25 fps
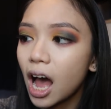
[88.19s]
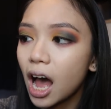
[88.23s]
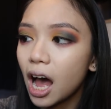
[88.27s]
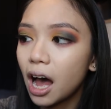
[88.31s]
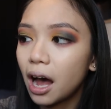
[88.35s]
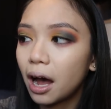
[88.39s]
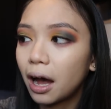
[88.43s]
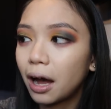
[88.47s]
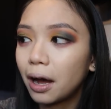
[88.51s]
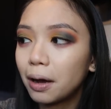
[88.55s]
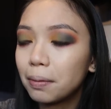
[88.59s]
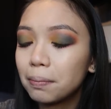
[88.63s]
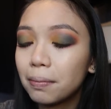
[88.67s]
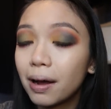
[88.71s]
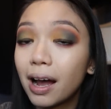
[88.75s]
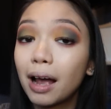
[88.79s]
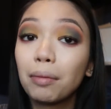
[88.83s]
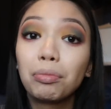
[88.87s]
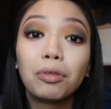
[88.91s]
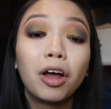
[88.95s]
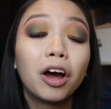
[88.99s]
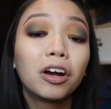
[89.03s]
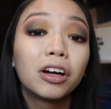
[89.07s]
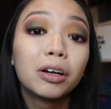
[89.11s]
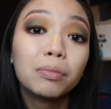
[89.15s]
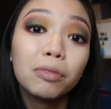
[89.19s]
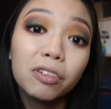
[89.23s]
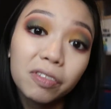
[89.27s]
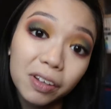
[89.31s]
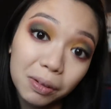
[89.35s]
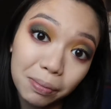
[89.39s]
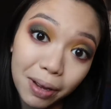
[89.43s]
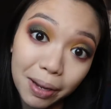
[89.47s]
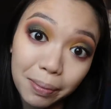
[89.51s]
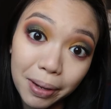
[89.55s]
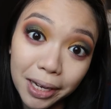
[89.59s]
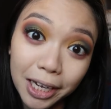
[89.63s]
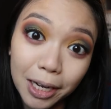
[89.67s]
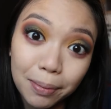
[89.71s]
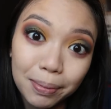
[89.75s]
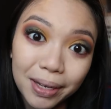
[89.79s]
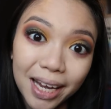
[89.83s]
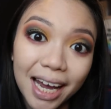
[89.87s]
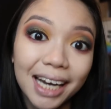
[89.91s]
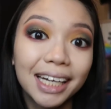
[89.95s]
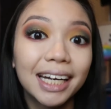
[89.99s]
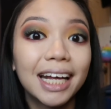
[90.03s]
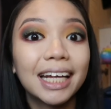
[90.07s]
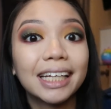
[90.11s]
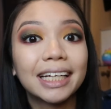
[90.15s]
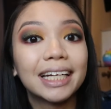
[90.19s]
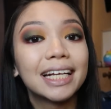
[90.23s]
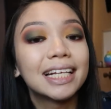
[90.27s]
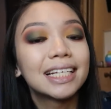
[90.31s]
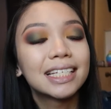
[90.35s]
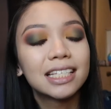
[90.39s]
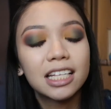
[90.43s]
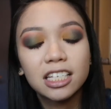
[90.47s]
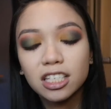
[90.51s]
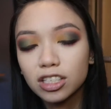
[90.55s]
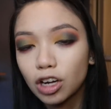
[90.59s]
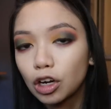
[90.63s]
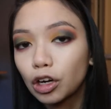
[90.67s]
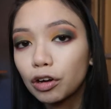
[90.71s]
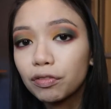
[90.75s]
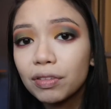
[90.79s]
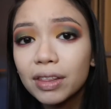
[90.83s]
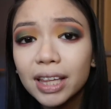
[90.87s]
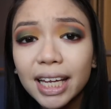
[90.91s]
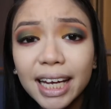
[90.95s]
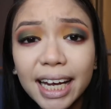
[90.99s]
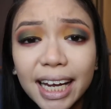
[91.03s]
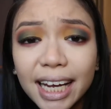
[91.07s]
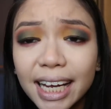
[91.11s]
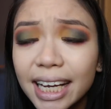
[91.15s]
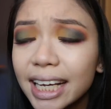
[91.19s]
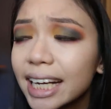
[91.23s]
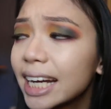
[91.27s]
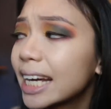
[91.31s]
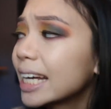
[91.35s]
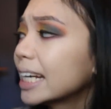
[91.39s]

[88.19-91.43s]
I'm not removing my makeup yet. It is the start of the day.